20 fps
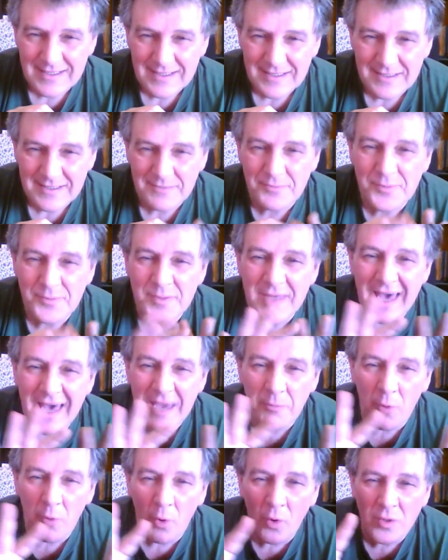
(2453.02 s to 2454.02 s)
the
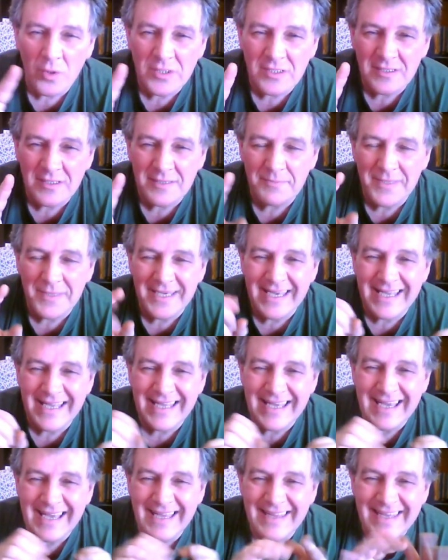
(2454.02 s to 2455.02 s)
primordial, the
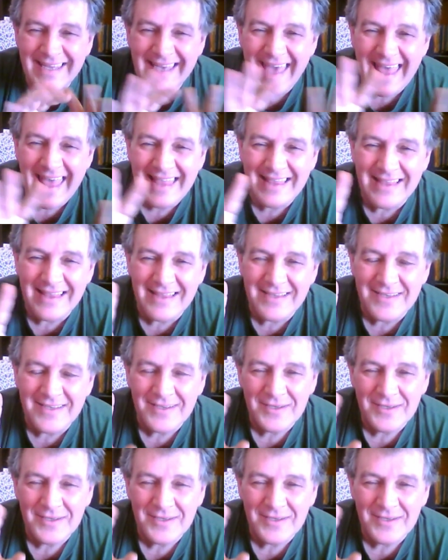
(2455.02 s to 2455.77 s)
beginning and the end